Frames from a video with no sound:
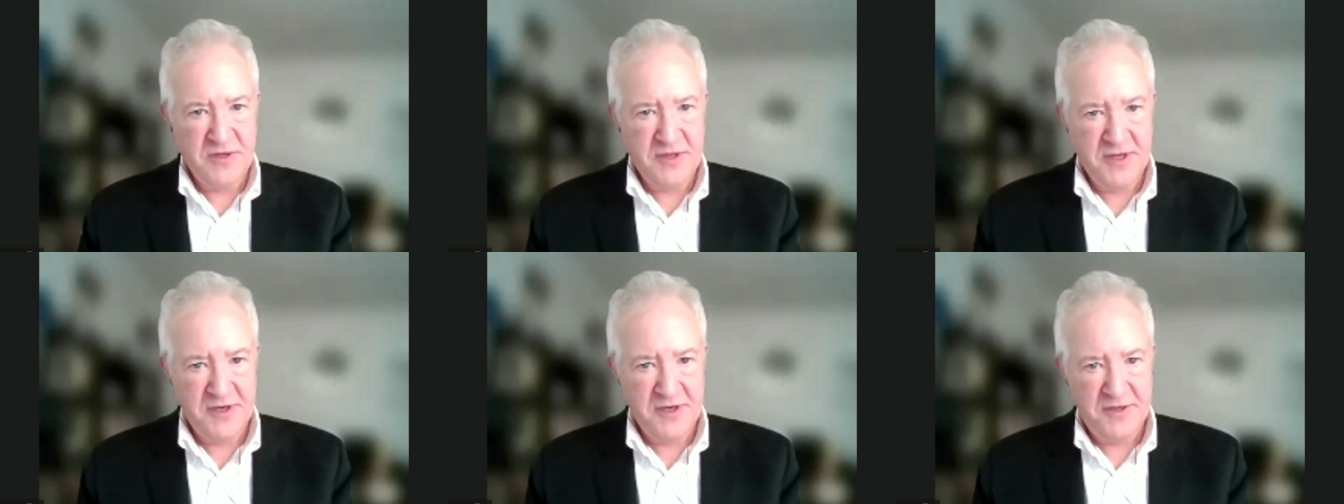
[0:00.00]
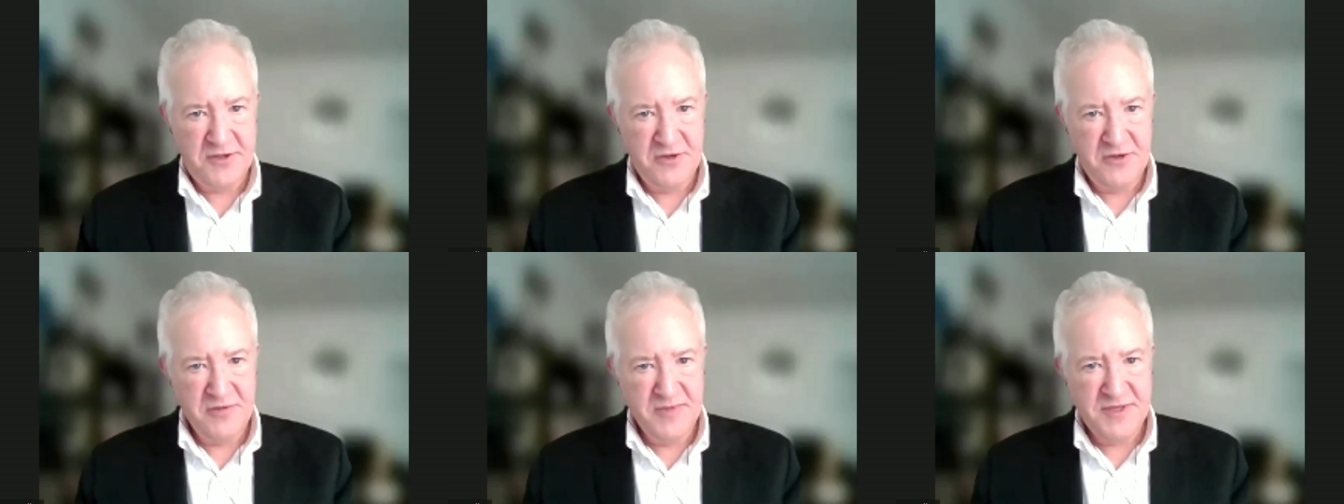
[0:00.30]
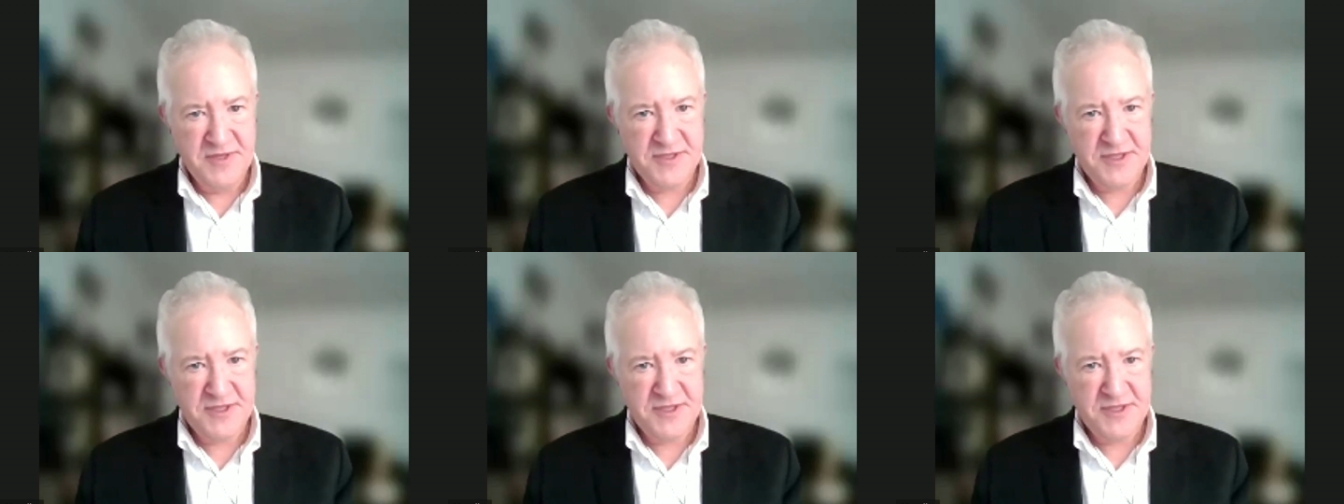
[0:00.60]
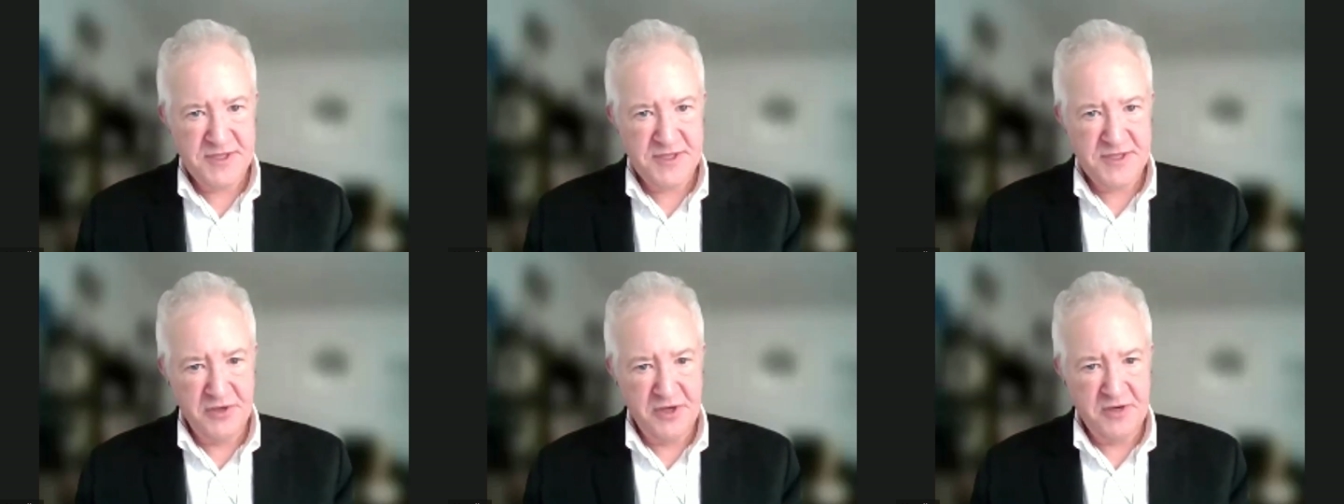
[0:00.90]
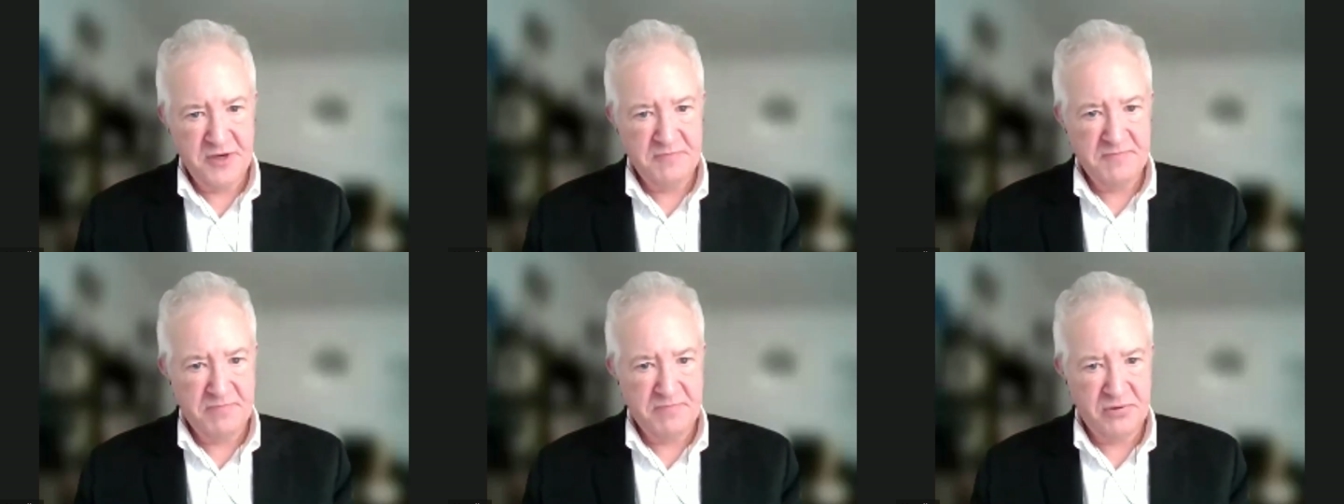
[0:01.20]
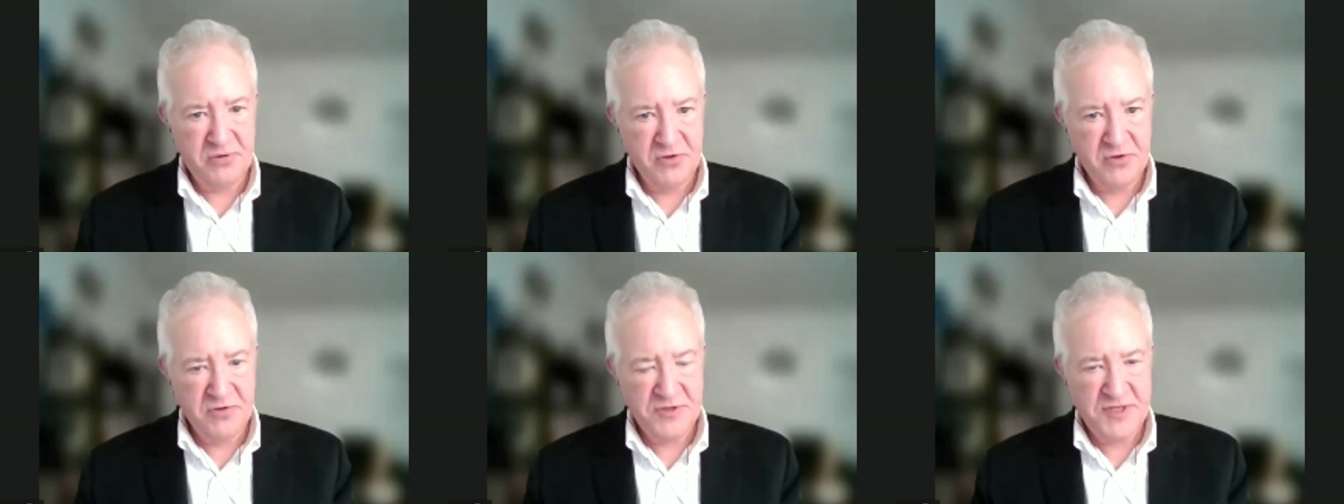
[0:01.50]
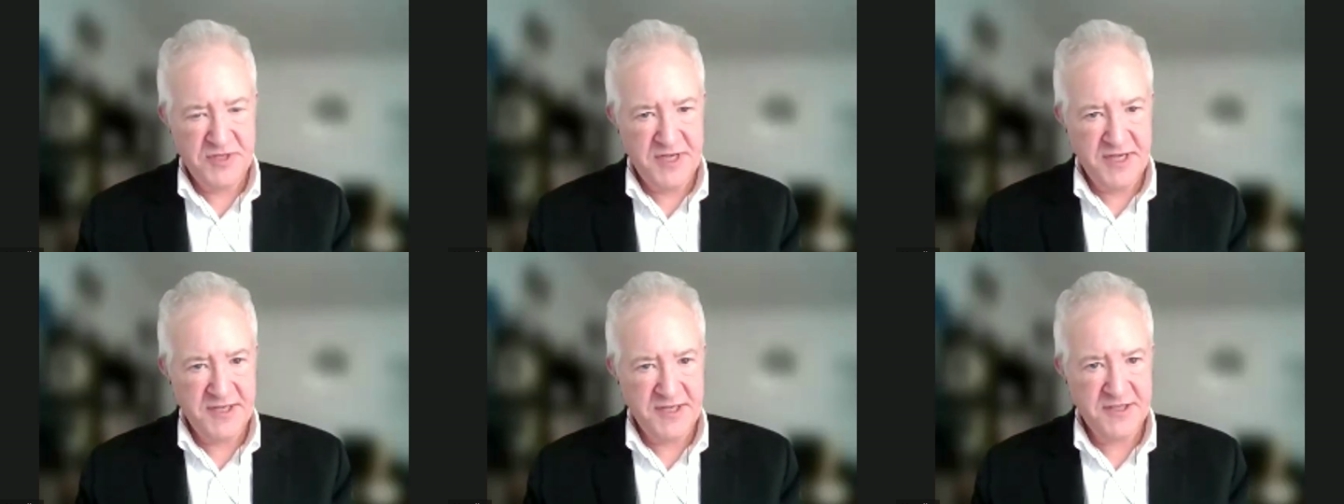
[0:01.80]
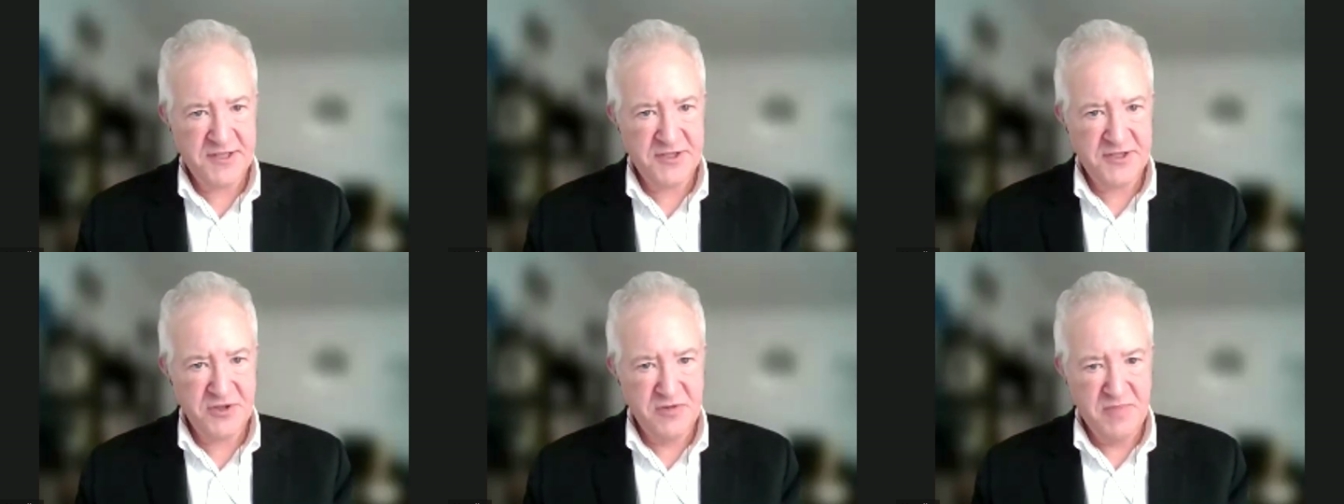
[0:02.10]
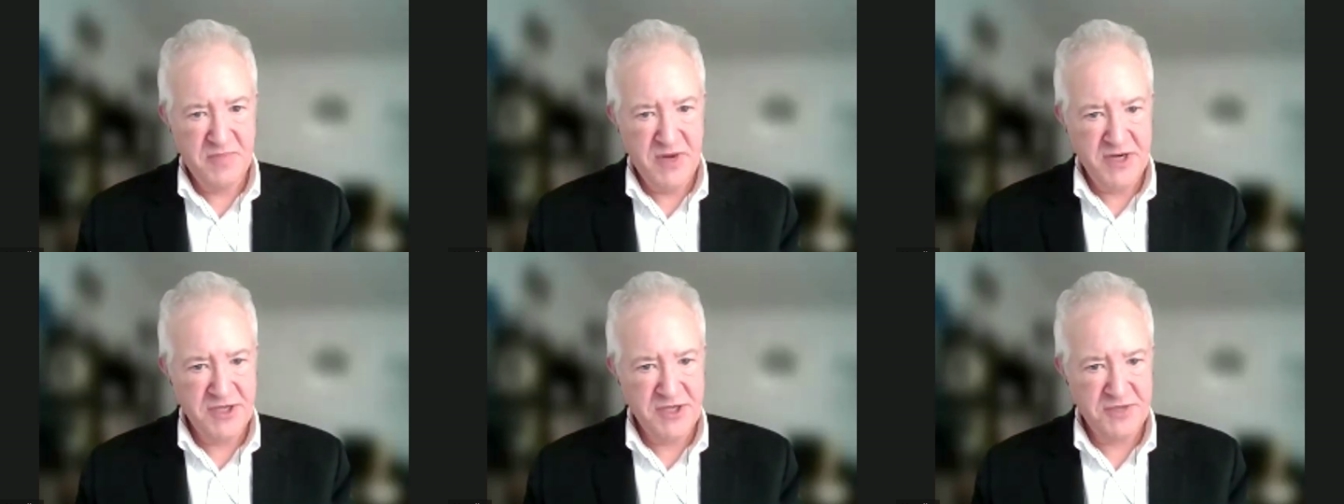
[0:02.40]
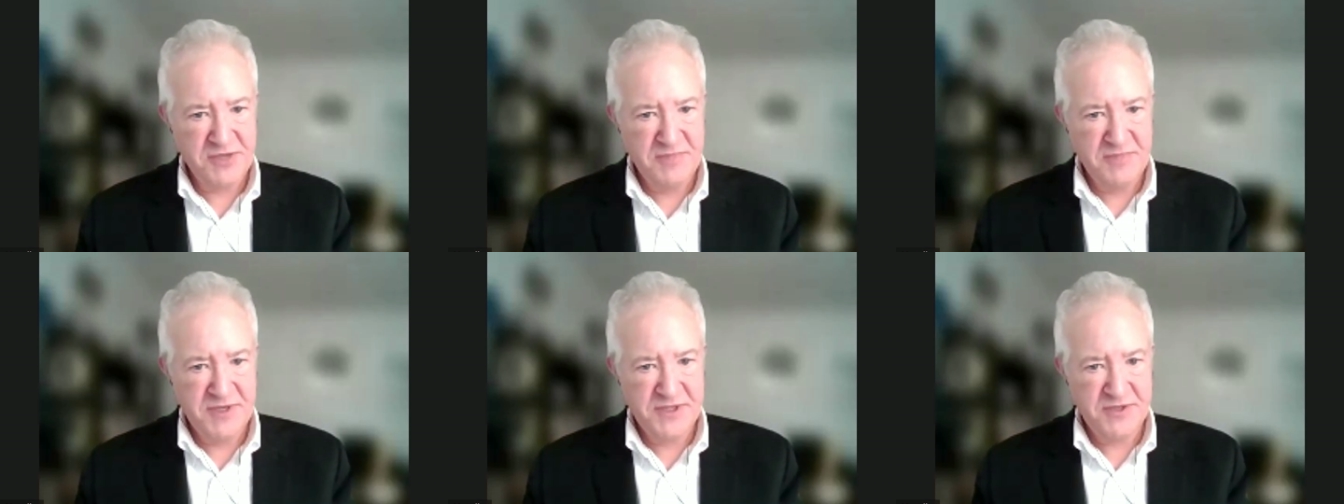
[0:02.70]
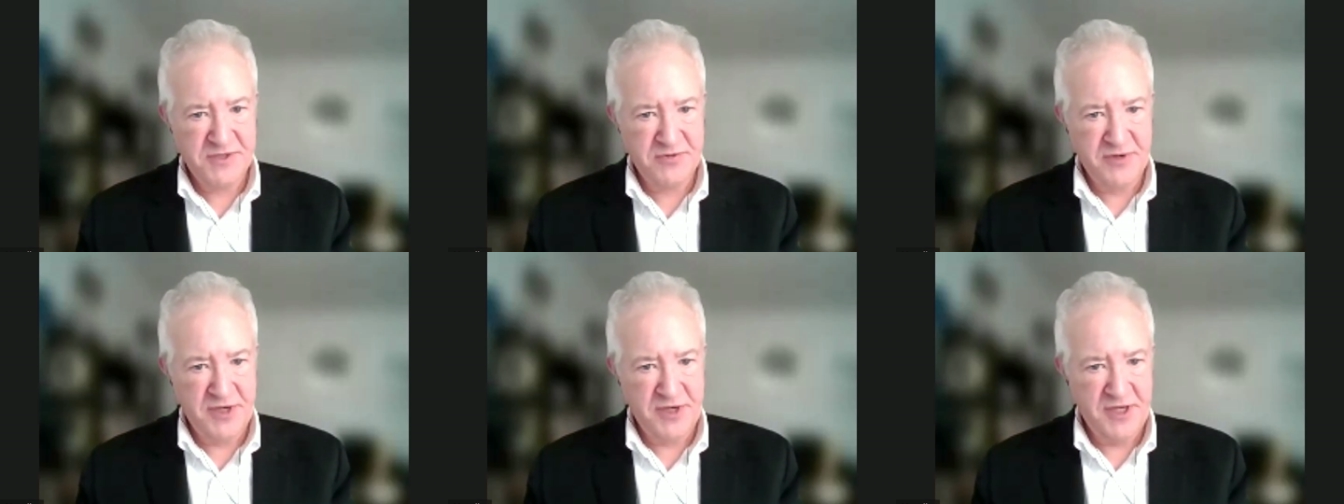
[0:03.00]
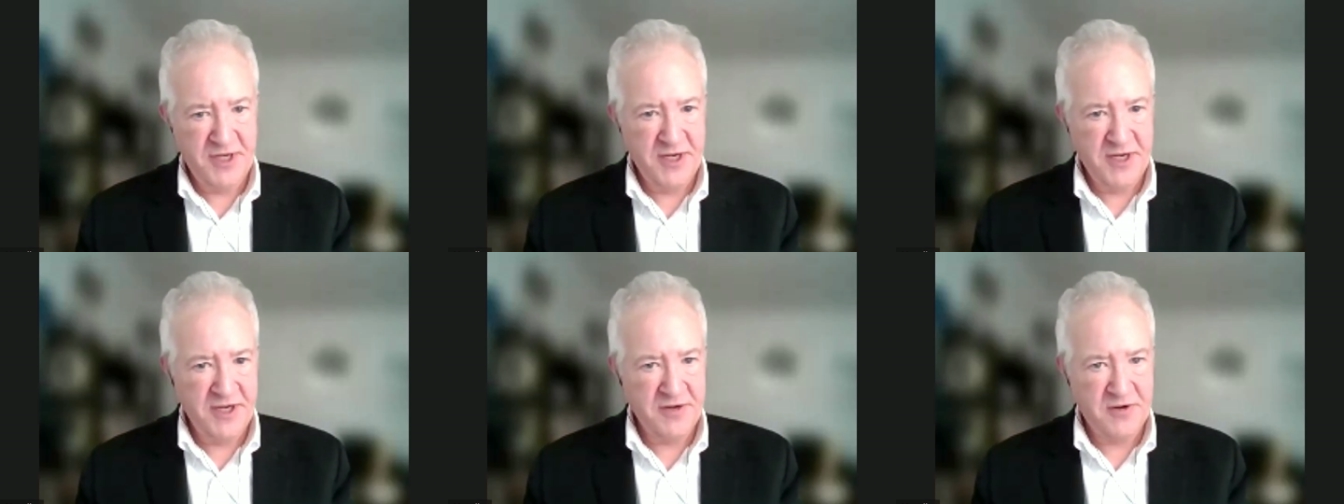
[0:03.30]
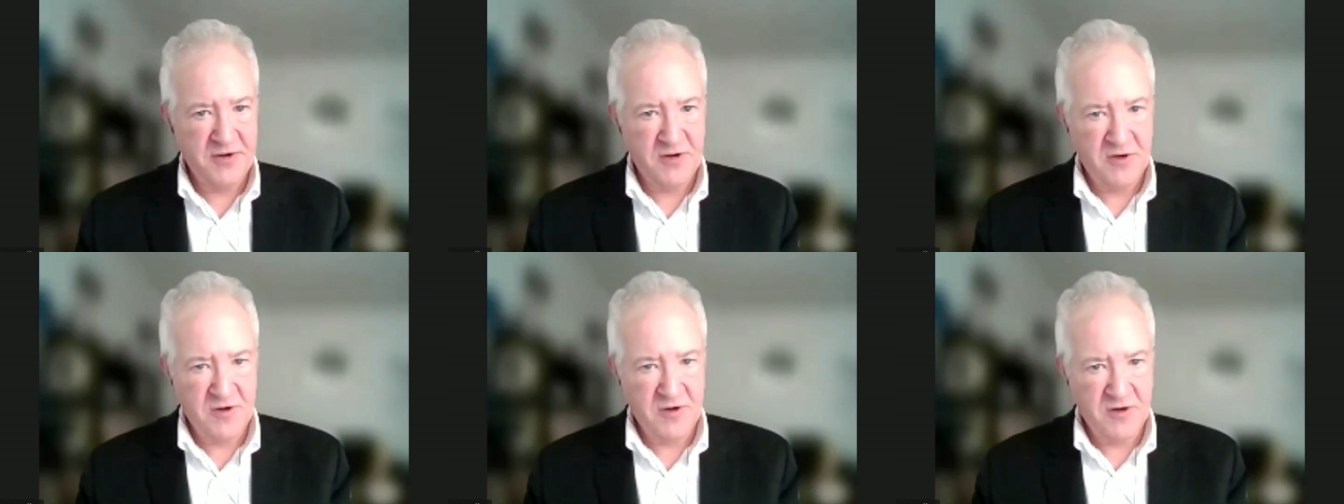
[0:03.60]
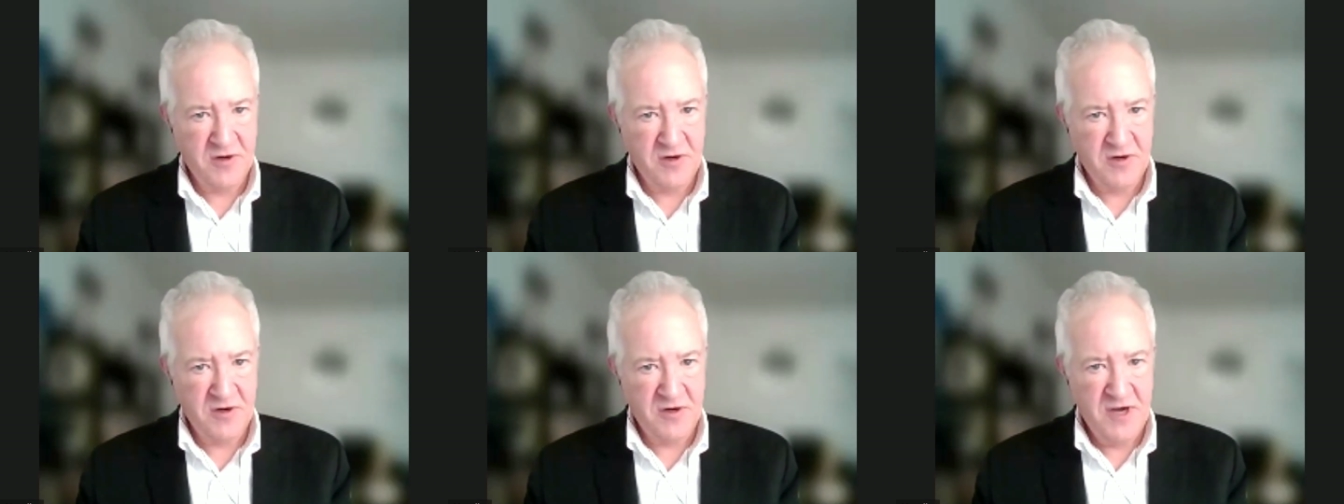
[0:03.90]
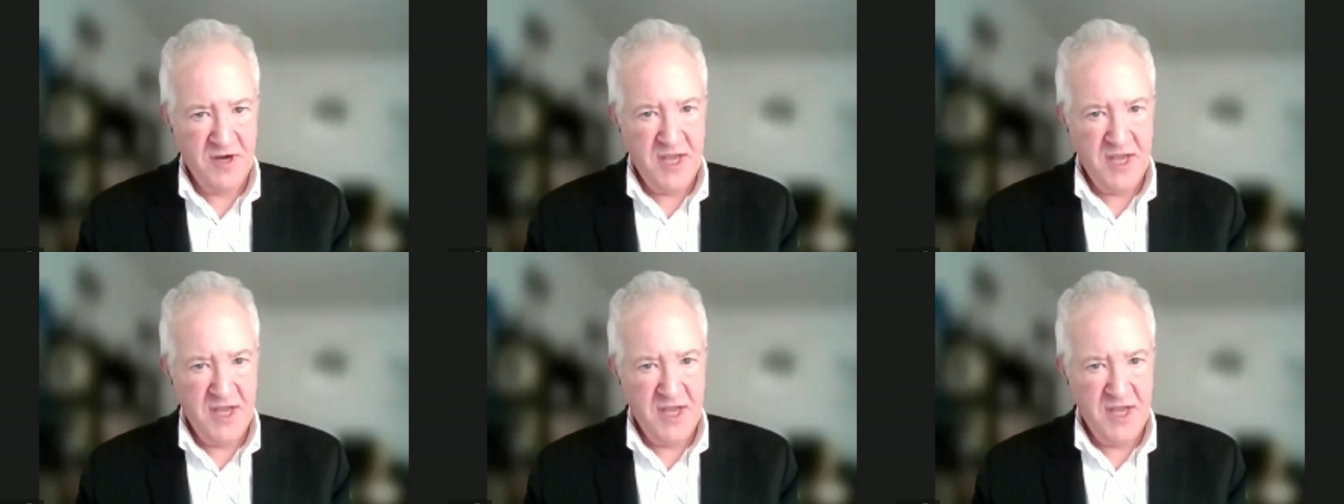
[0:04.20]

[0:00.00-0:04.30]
that humans can only process so much misery and horror.